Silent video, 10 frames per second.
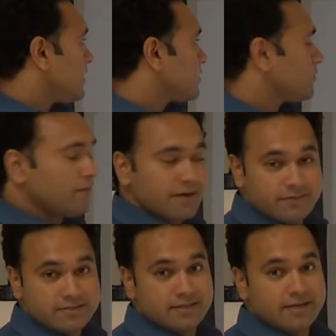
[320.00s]
right, when
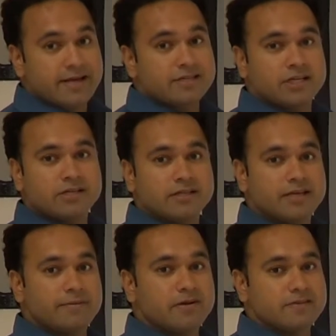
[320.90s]
we select the
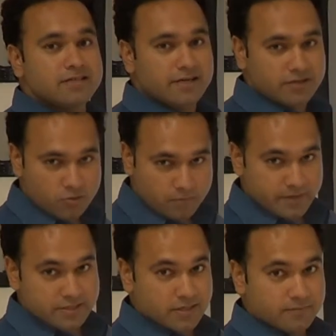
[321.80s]
YAML wizard, it
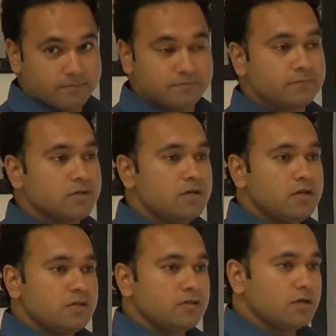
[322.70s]
opens up
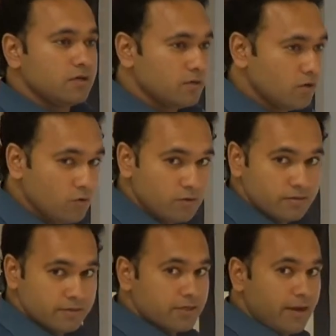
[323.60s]
the whole
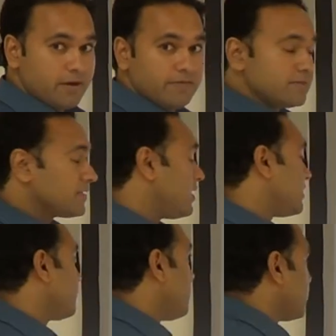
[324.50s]
YAML wizard for